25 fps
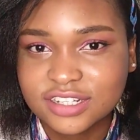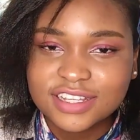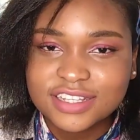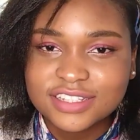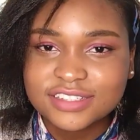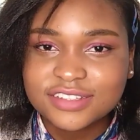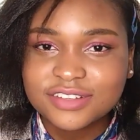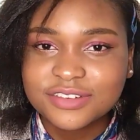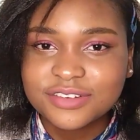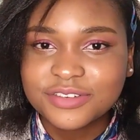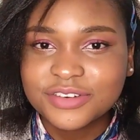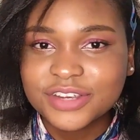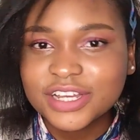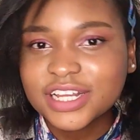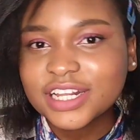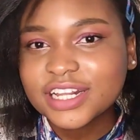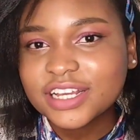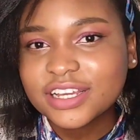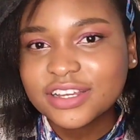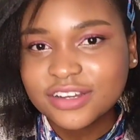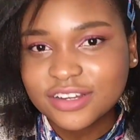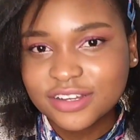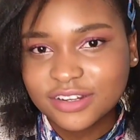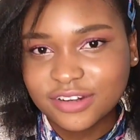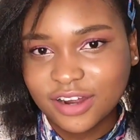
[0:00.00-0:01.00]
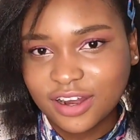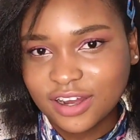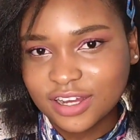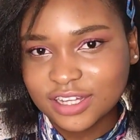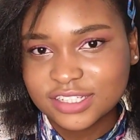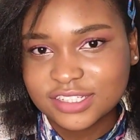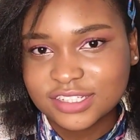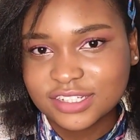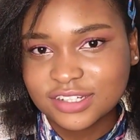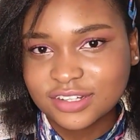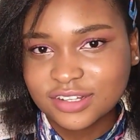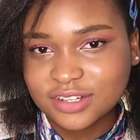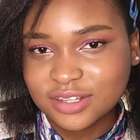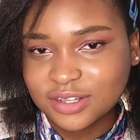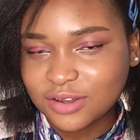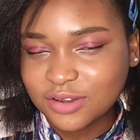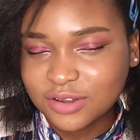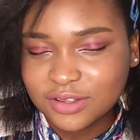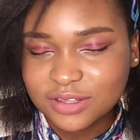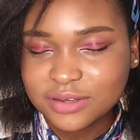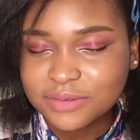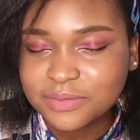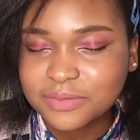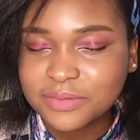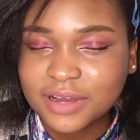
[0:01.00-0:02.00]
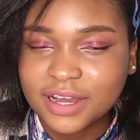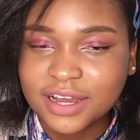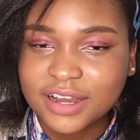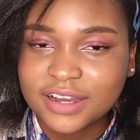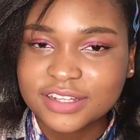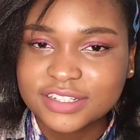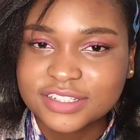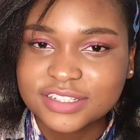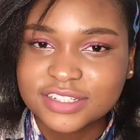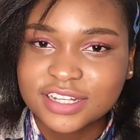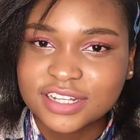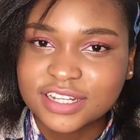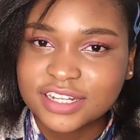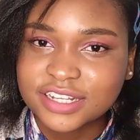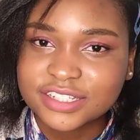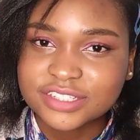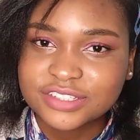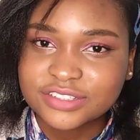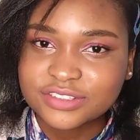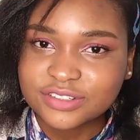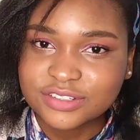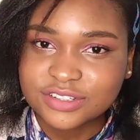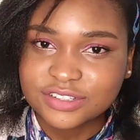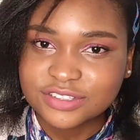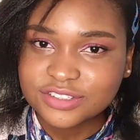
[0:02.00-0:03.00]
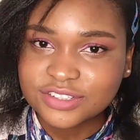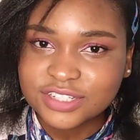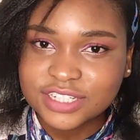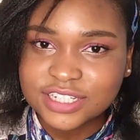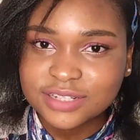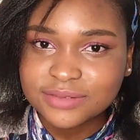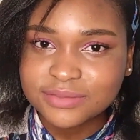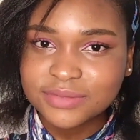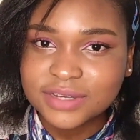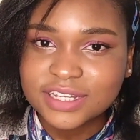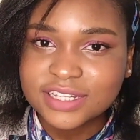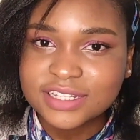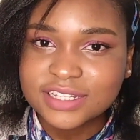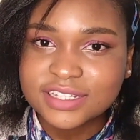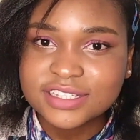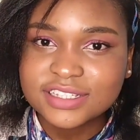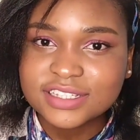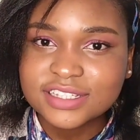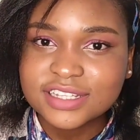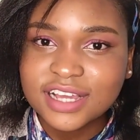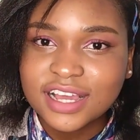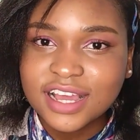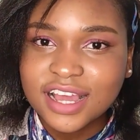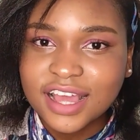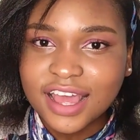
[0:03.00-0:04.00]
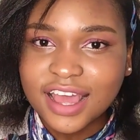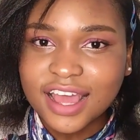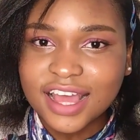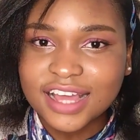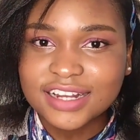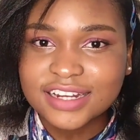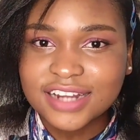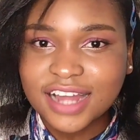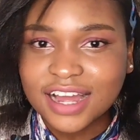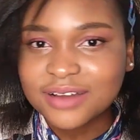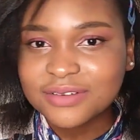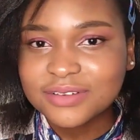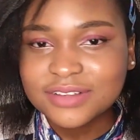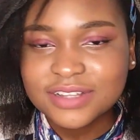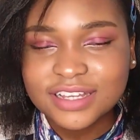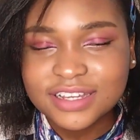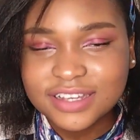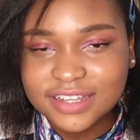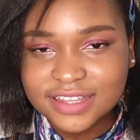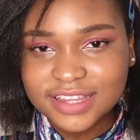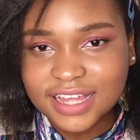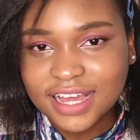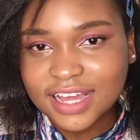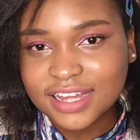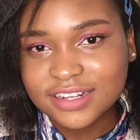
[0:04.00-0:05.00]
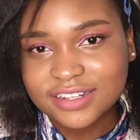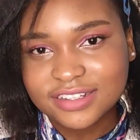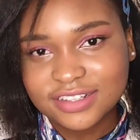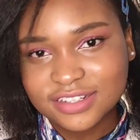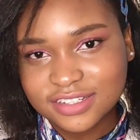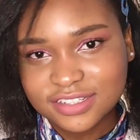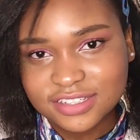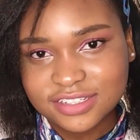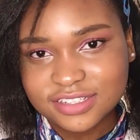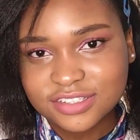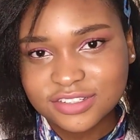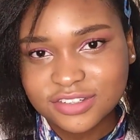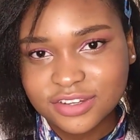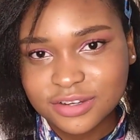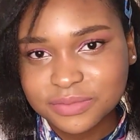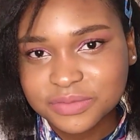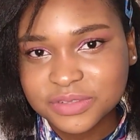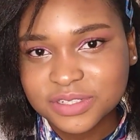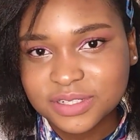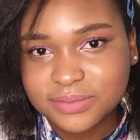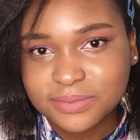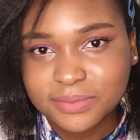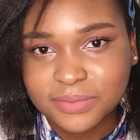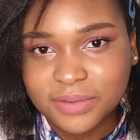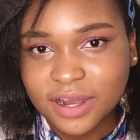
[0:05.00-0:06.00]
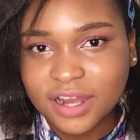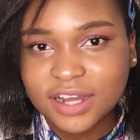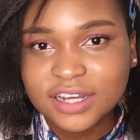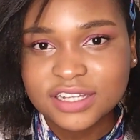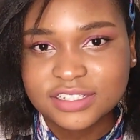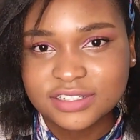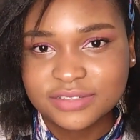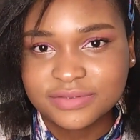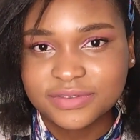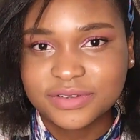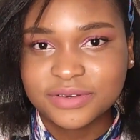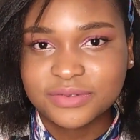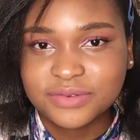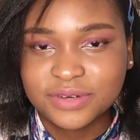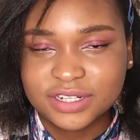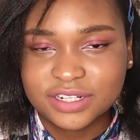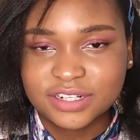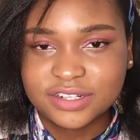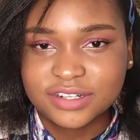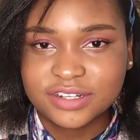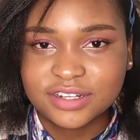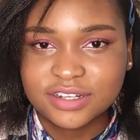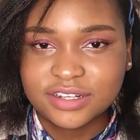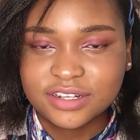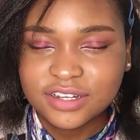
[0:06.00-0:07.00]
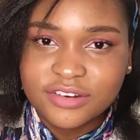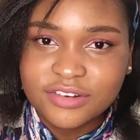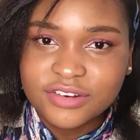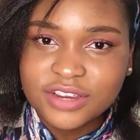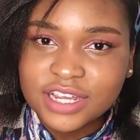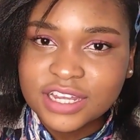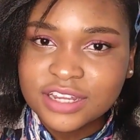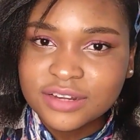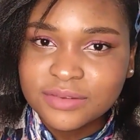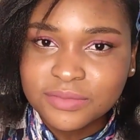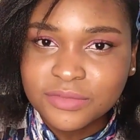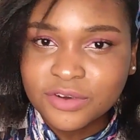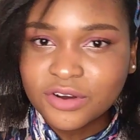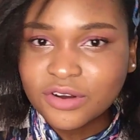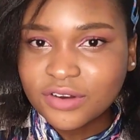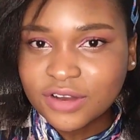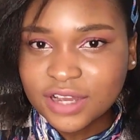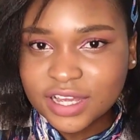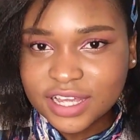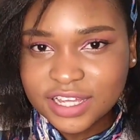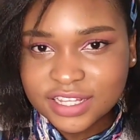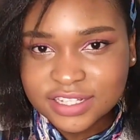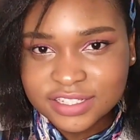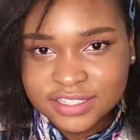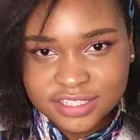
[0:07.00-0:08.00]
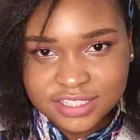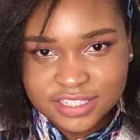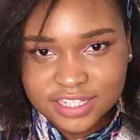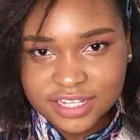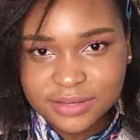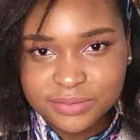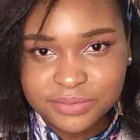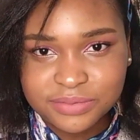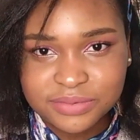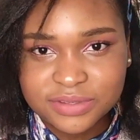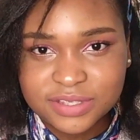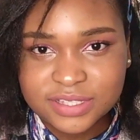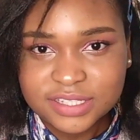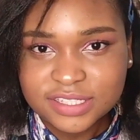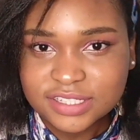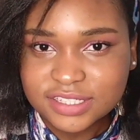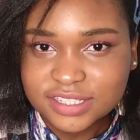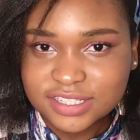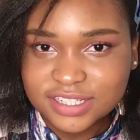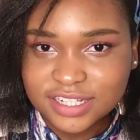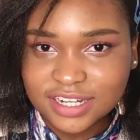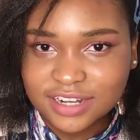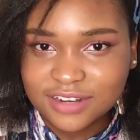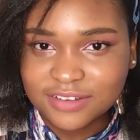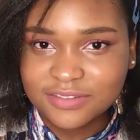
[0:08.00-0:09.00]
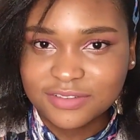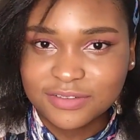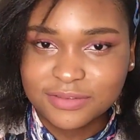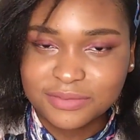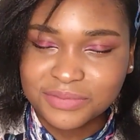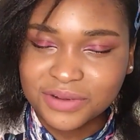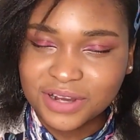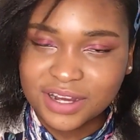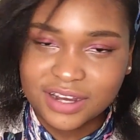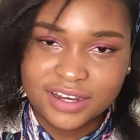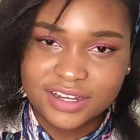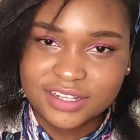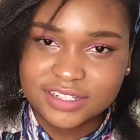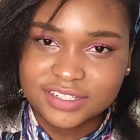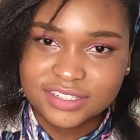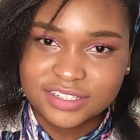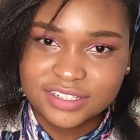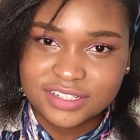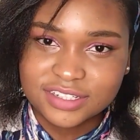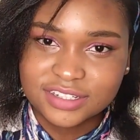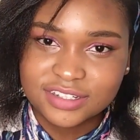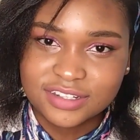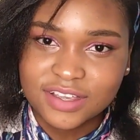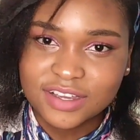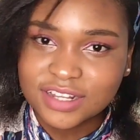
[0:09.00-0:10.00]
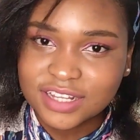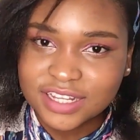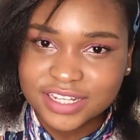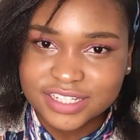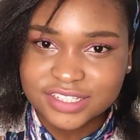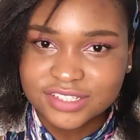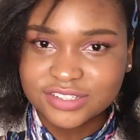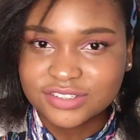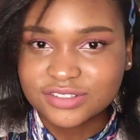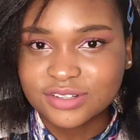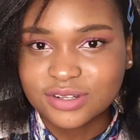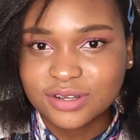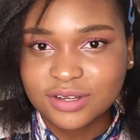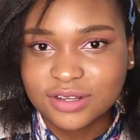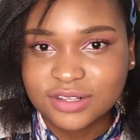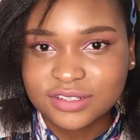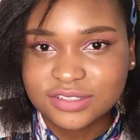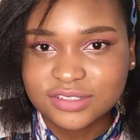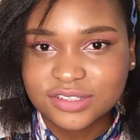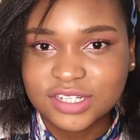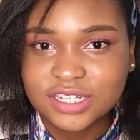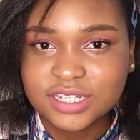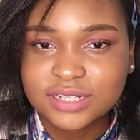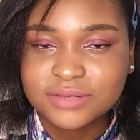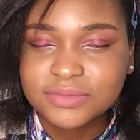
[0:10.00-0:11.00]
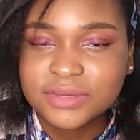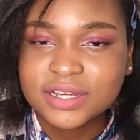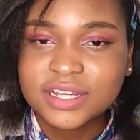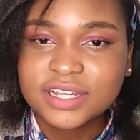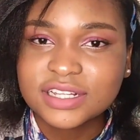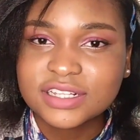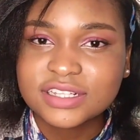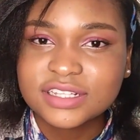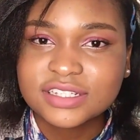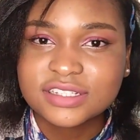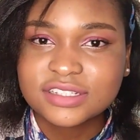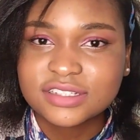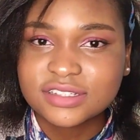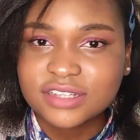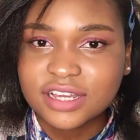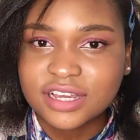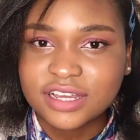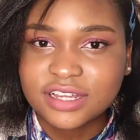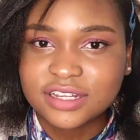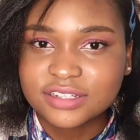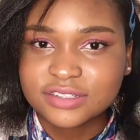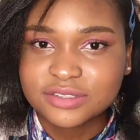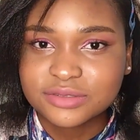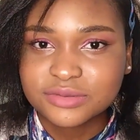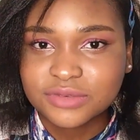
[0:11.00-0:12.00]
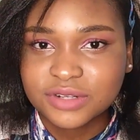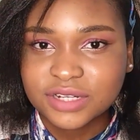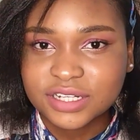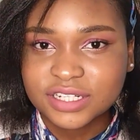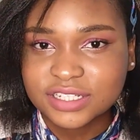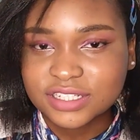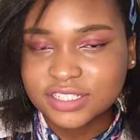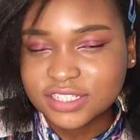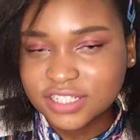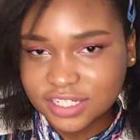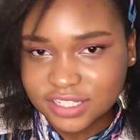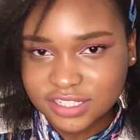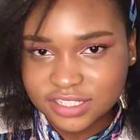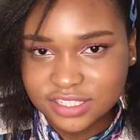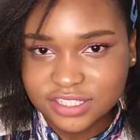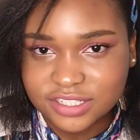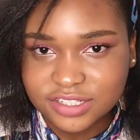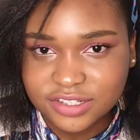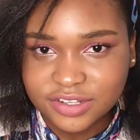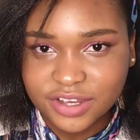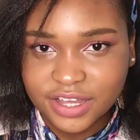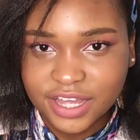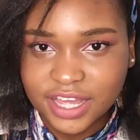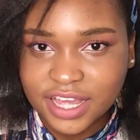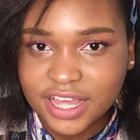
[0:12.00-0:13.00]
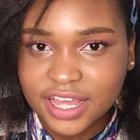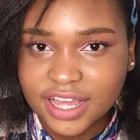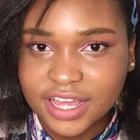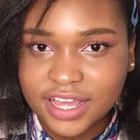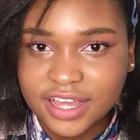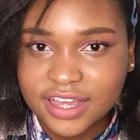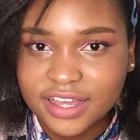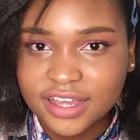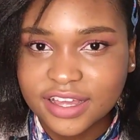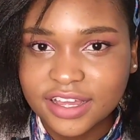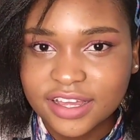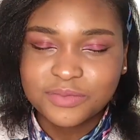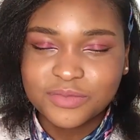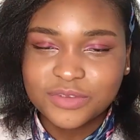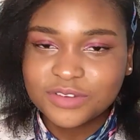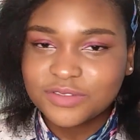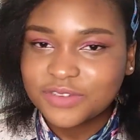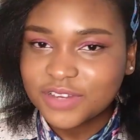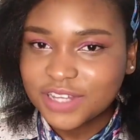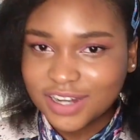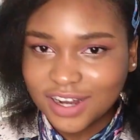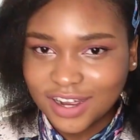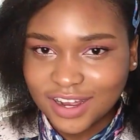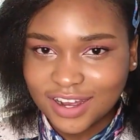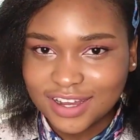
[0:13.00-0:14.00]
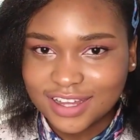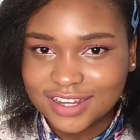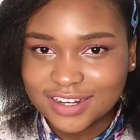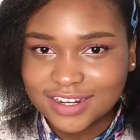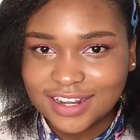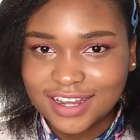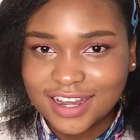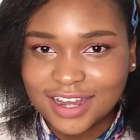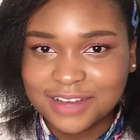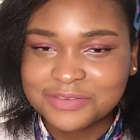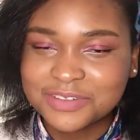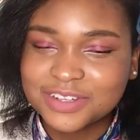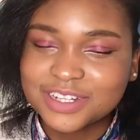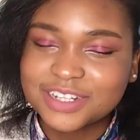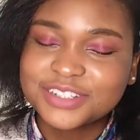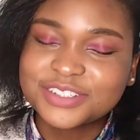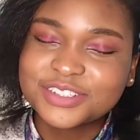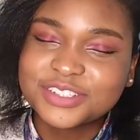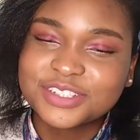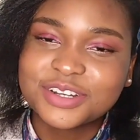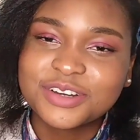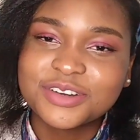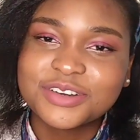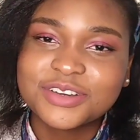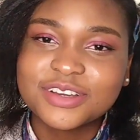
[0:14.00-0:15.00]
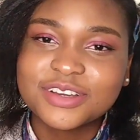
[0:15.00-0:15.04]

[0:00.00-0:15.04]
There's a really good article all about cholesterol treatments, and I will link that in the description box if you want to read more in-depth stuff about cholesterol treatments and what it does to your hair. Moving on, I'm going to show